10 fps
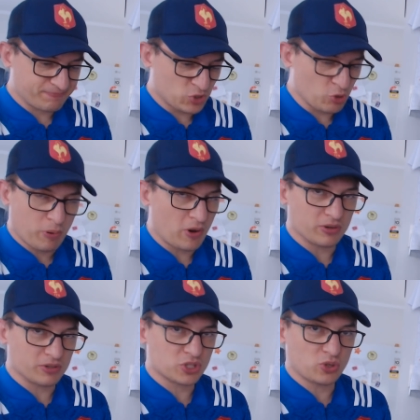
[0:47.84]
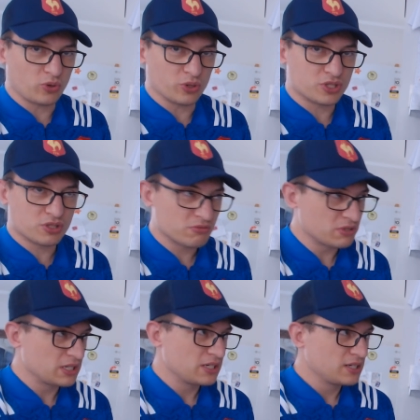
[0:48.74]
Dupont scores
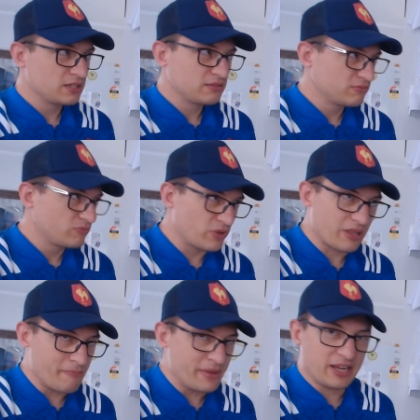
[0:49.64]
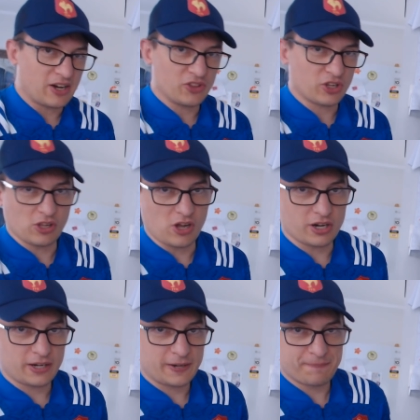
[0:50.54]
with a minute on the
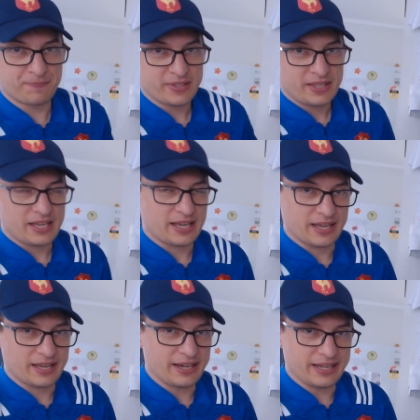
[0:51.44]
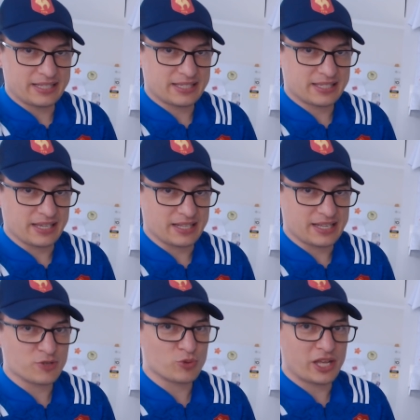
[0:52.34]
clock. It's
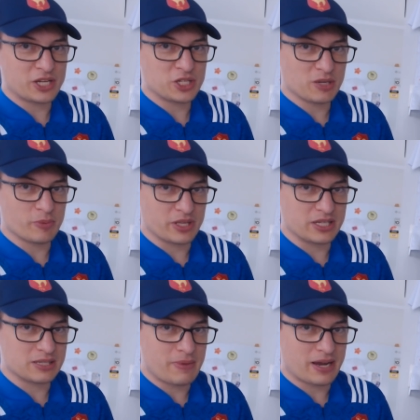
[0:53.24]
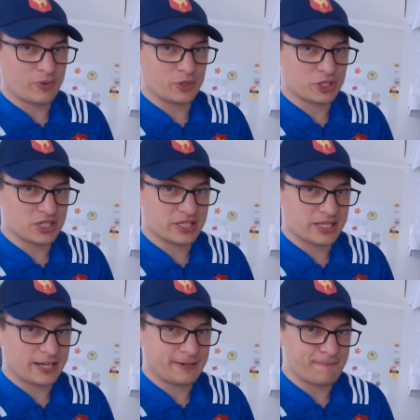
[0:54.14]
his relationship with Ntamack,
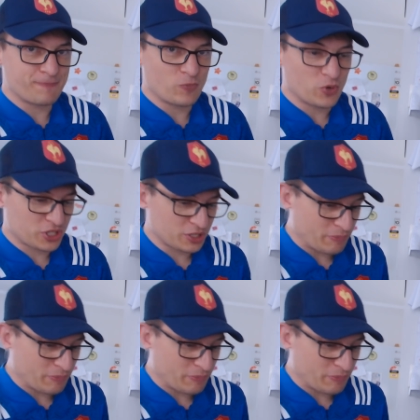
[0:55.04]
which is